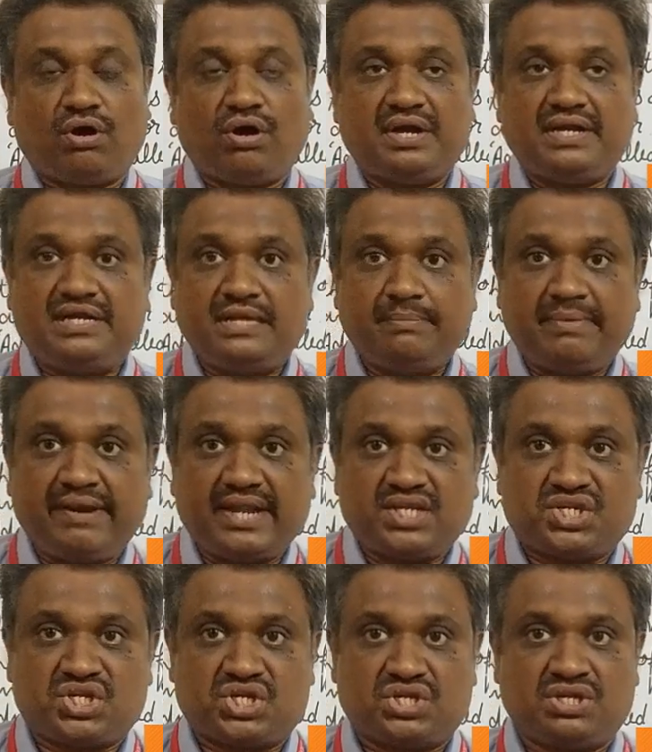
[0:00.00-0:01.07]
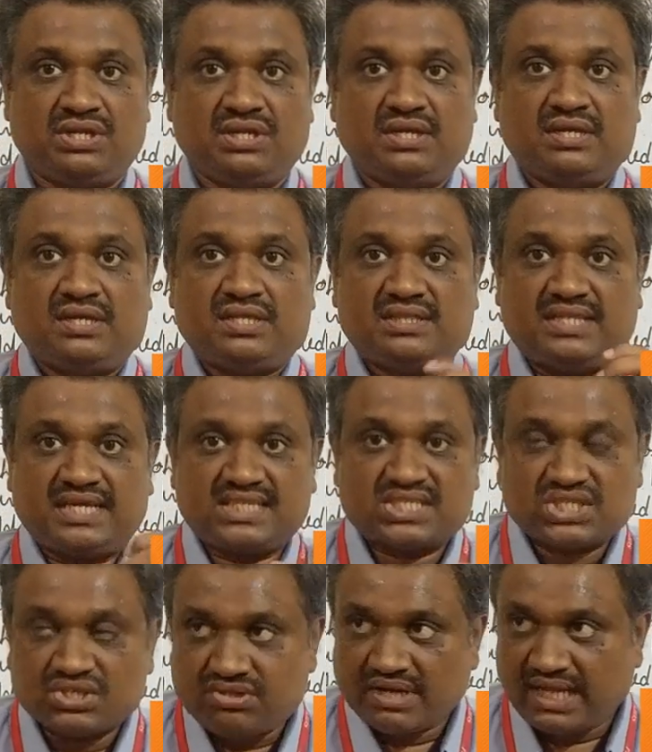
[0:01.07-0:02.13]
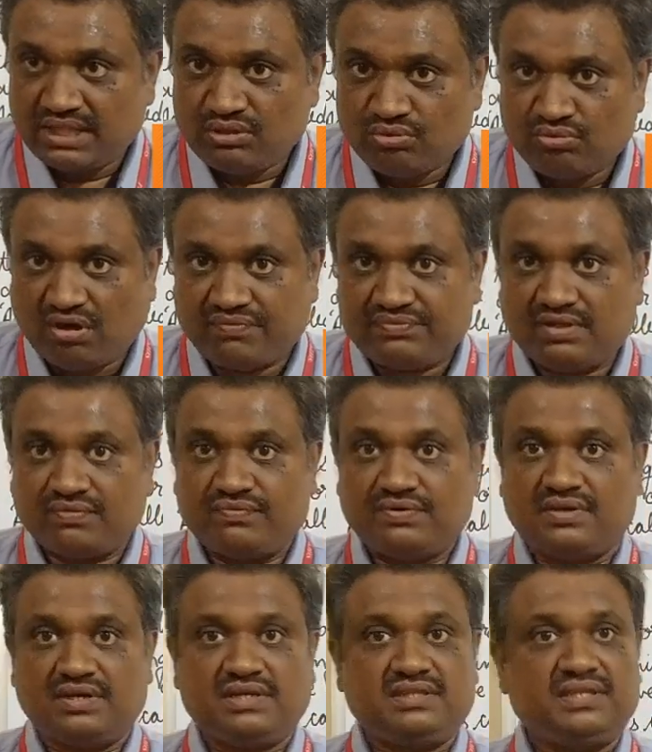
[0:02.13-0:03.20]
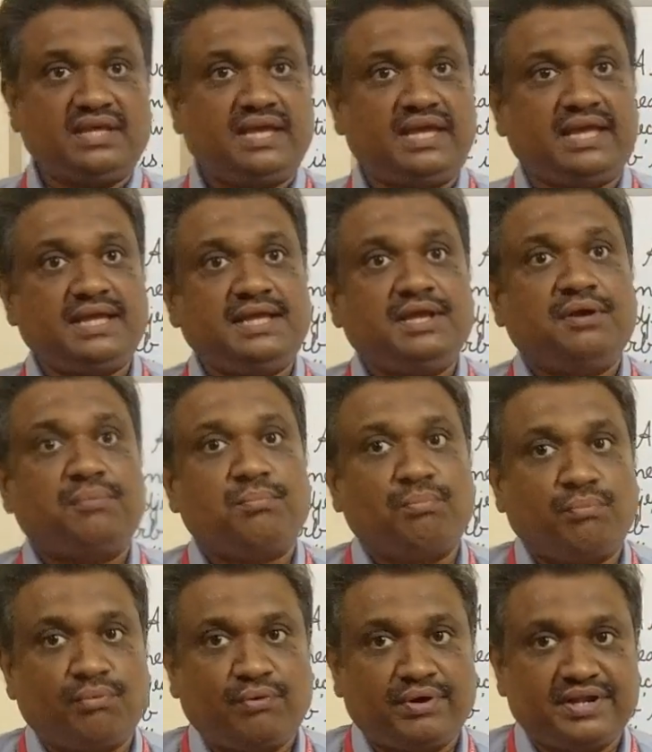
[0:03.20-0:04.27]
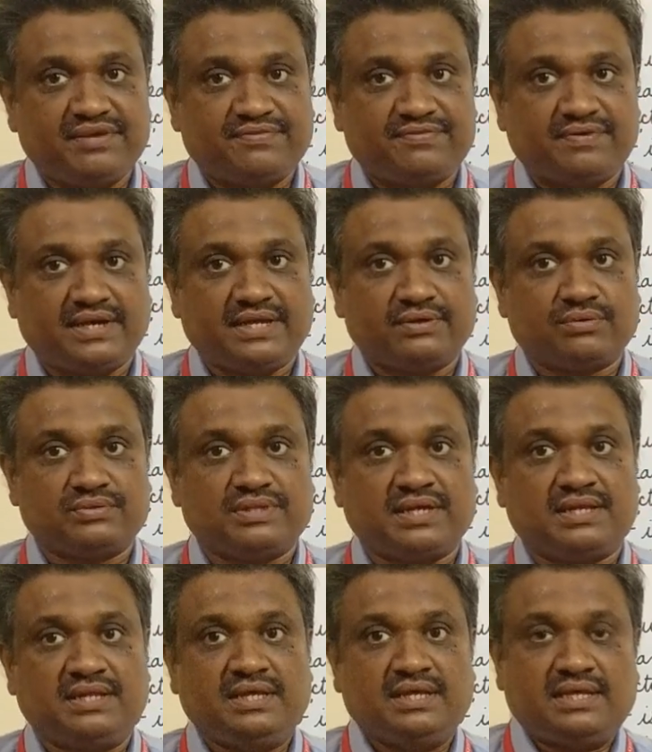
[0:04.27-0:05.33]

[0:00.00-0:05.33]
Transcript: or diminish the strength of the word they modify over there.